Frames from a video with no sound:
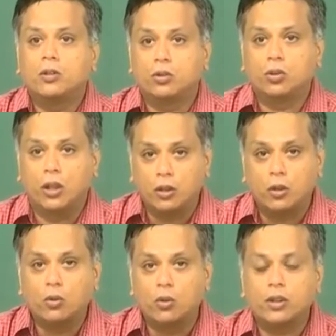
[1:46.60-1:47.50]

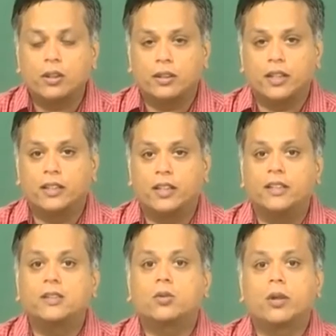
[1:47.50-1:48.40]
conclude that the
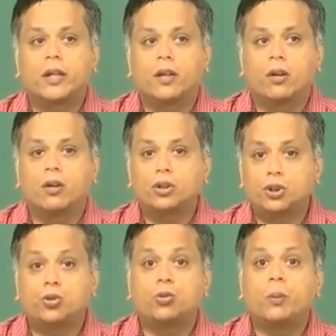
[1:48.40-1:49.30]
d squared law
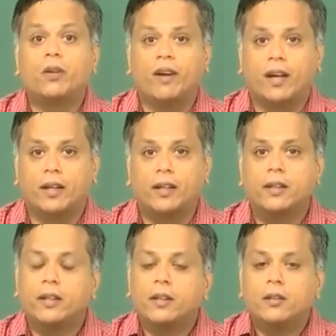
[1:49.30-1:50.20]
should be valid,
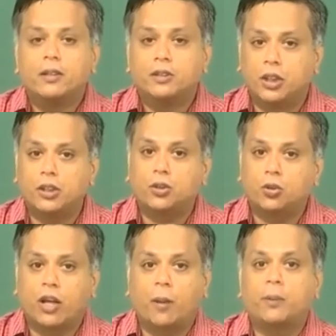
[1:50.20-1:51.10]
just
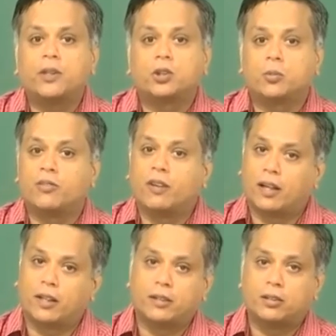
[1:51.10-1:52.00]
so happens to be
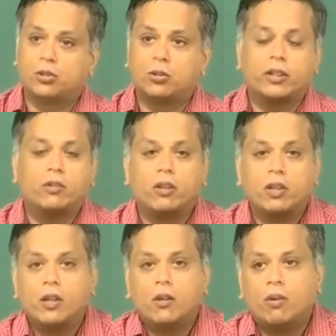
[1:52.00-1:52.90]
valid. So, and
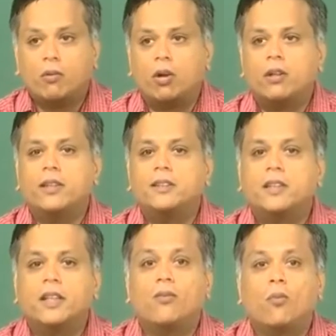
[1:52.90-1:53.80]
we have already
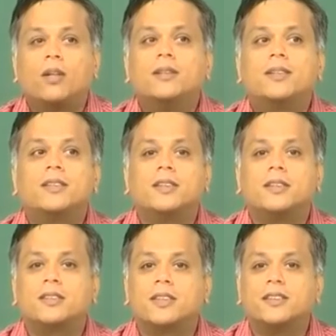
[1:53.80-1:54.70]
seen one such
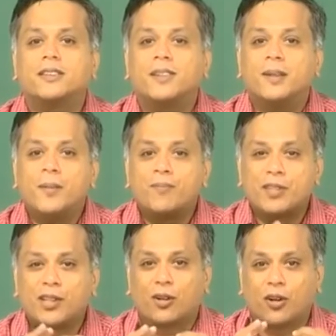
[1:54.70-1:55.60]
instance
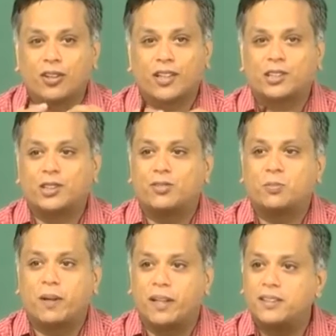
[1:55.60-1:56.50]
in the context of
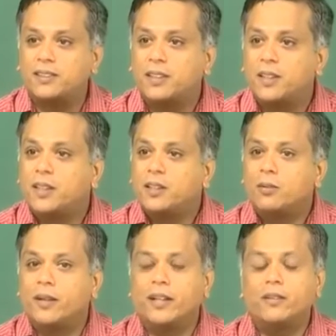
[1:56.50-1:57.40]
sprays,
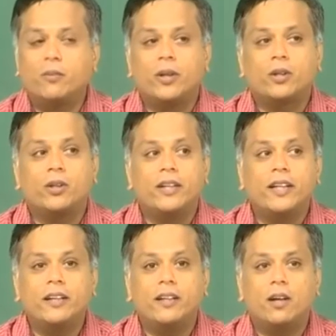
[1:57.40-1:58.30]
where we
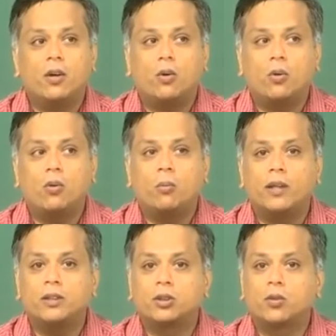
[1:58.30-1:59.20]
did a whole
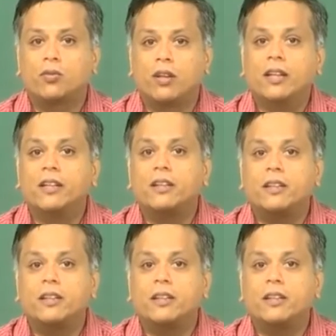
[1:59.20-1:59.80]
bunch of linear